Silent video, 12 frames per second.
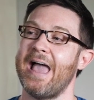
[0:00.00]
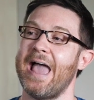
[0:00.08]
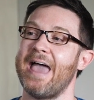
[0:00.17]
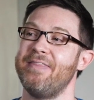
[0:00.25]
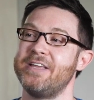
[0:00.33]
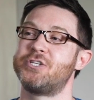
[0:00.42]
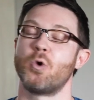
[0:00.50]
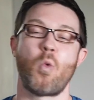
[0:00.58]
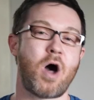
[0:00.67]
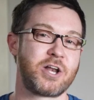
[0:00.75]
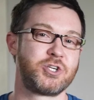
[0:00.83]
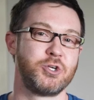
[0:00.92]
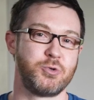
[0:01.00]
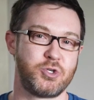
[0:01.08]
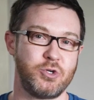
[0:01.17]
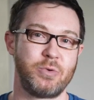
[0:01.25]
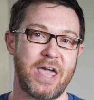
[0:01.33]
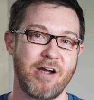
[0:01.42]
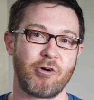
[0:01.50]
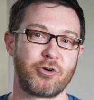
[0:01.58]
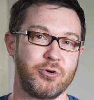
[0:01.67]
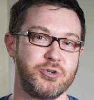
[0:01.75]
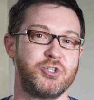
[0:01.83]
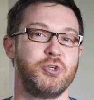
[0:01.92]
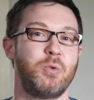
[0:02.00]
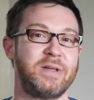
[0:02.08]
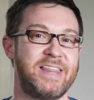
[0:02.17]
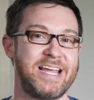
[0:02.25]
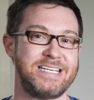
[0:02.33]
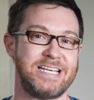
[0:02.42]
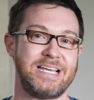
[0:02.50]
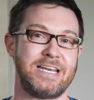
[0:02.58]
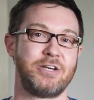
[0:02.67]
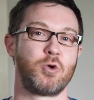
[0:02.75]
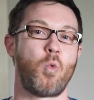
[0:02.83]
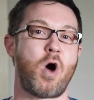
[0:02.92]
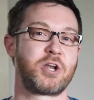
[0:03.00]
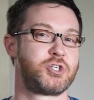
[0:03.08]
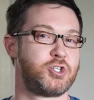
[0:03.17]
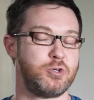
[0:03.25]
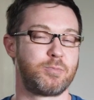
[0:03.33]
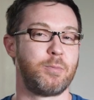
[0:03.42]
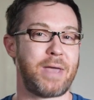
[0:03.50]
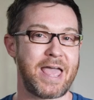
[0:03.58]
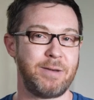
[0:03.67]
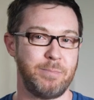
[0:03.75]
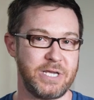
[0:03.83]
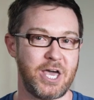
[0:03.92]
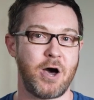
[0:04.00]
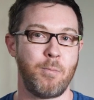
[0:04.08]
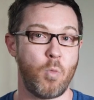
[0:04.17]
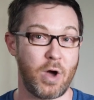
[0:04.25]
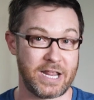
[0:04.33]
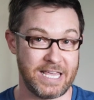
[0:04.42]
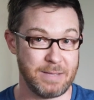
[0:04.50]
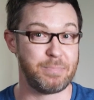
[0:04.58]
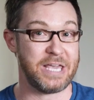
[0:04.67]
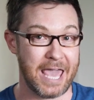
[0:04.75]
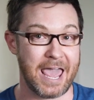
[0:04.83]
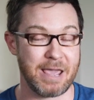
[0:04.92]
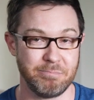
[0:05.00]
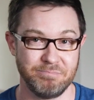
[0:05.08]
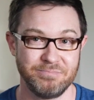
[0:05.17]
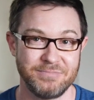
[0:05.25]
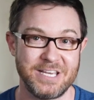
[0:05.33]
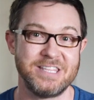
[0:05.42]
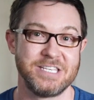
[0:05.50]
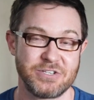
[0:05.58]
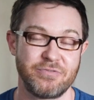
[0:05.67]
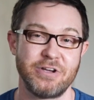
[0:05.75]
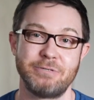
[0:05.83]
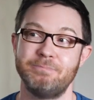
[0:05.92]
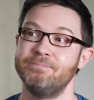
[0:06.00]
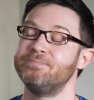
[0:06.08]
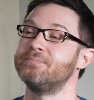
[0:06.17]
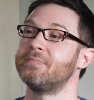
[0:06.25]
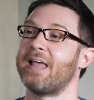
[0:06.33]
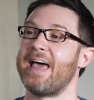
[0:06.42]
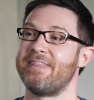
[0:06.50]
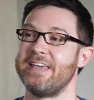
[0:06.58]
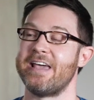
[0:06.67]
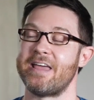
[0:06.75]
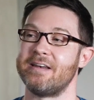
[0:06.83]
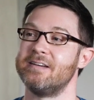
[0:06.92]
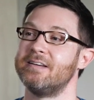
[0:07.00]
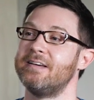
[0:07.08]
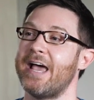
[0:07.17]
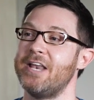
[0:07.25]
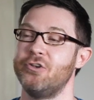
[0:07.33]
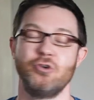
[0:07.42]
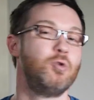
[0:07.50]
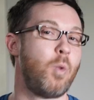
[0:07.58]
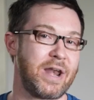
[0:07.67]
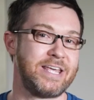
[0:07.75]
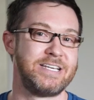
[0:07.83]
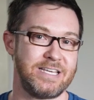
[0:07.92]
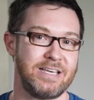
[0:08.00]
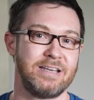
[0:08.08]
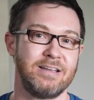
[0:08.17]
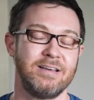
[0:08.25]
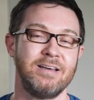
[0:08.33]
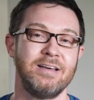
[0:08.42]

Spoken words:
And then to watch those two characters do what they did and to watch Superman become what he became in this film at the end and do what he did.